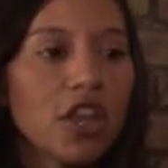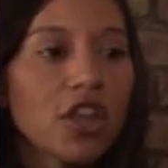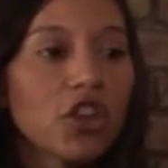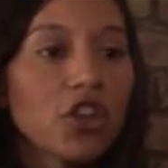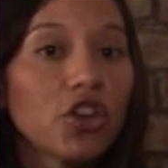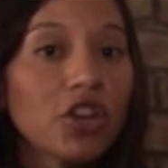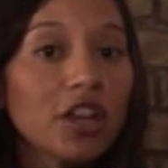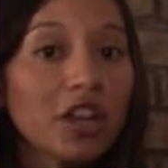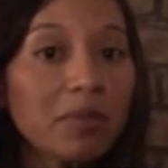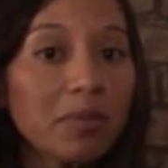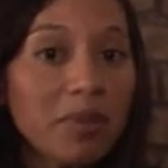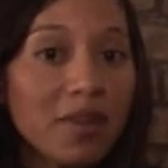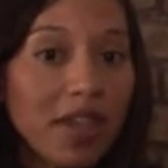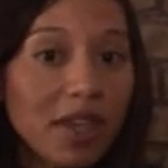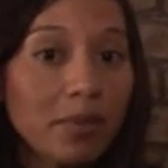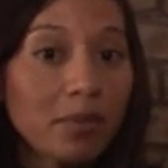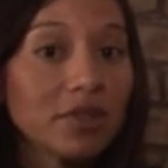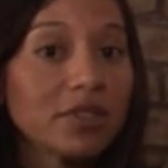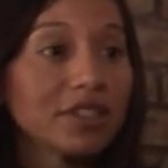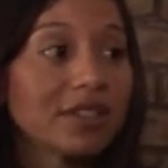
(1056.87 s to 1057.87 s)
you're going to be
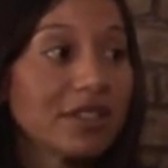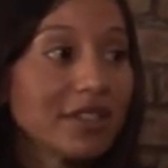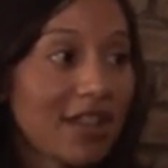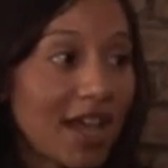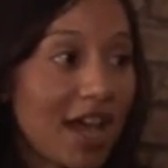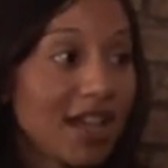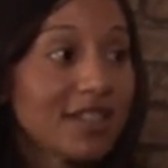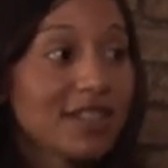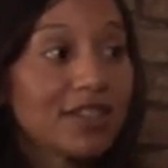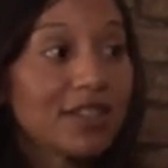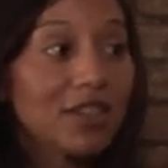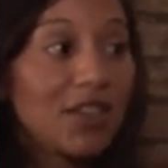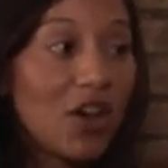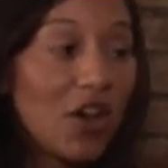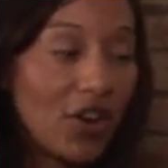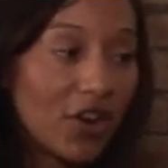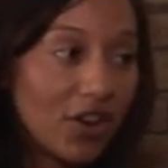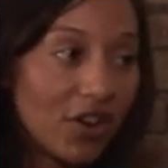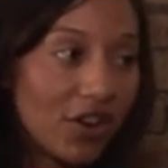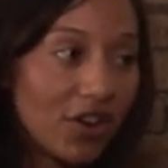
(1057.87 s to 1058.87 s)
able to last
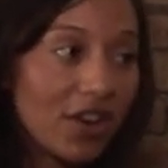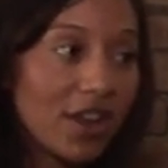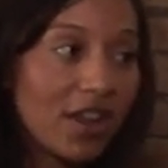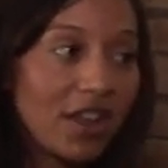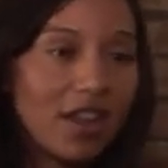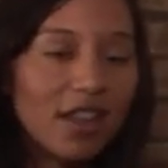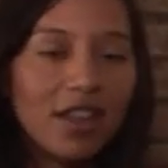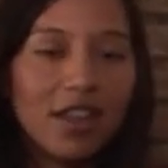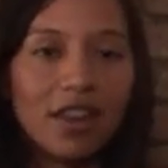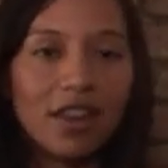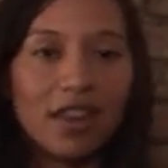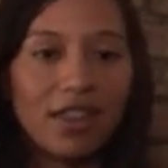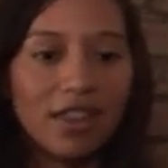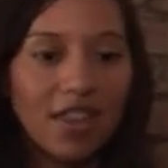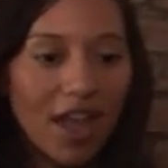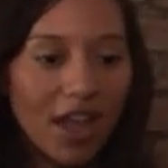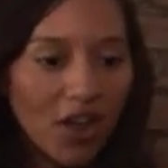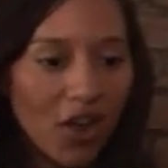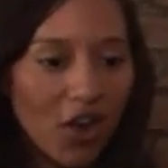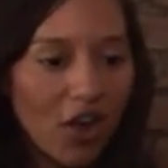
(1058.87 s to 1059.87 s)
longer in
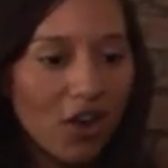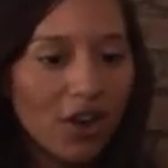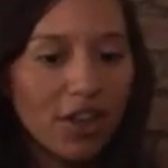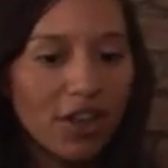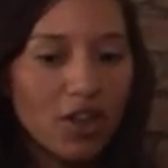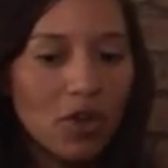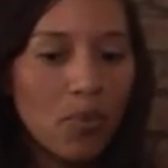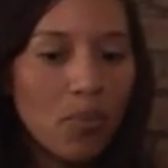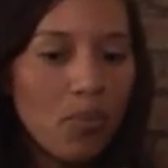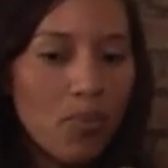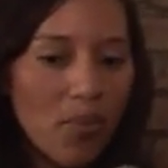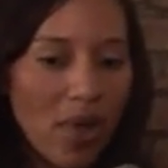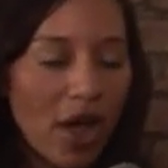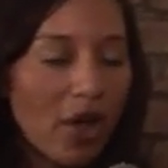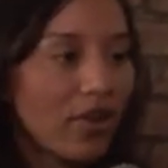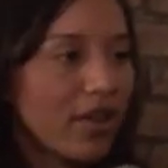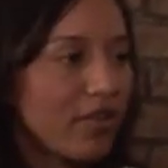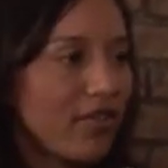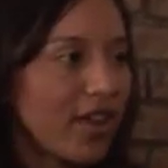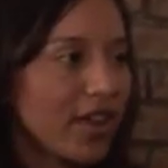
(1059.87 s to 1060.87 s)
that cardio
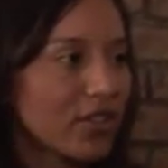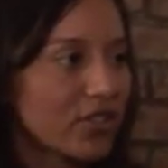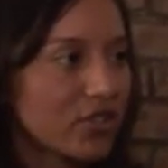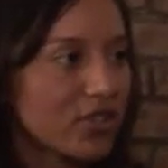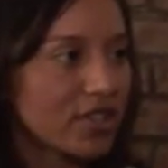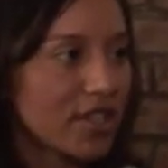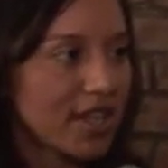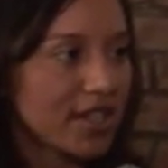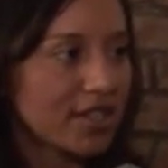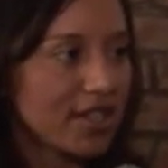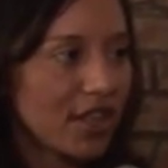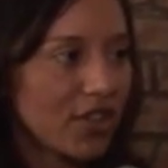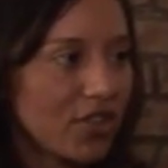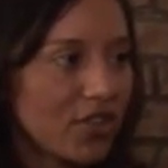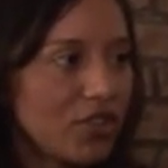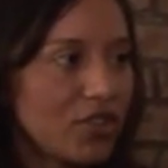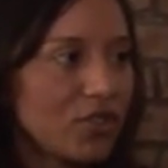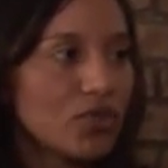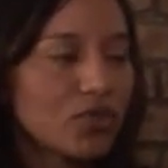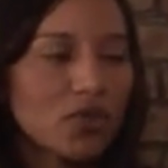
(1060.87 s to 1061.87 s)
bout of exercise that
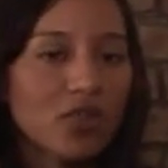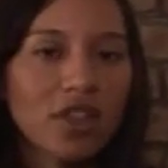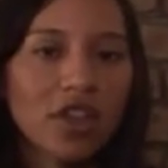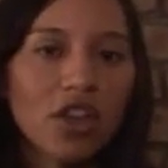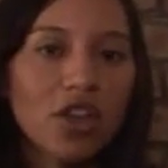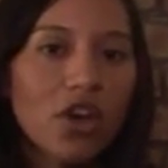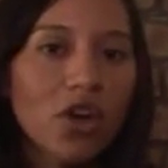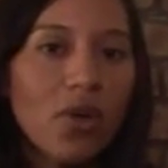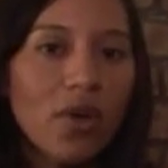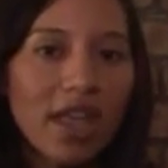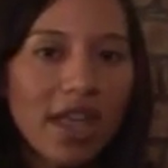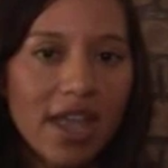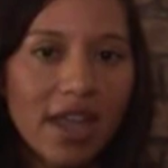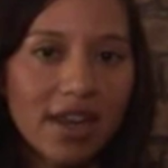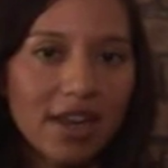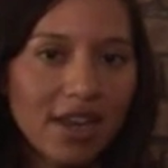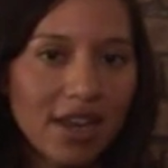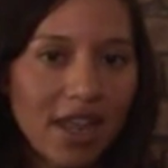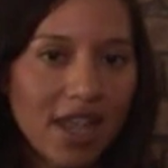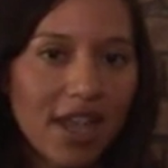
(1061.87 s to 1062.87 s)
you do so they go
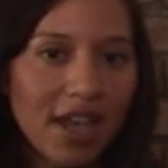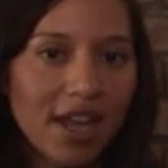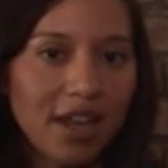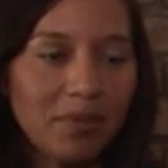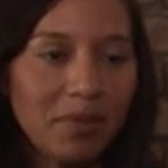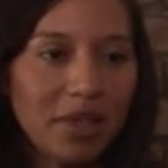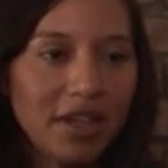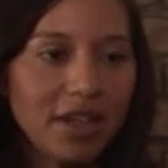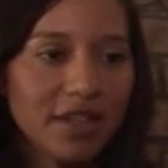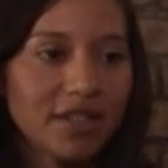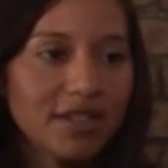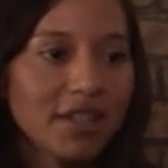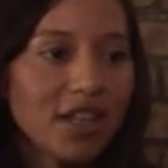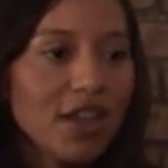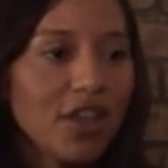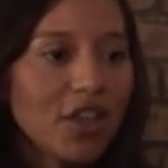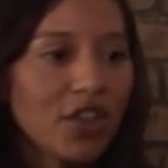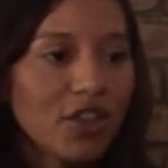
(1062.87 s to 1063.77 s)
hand in hand because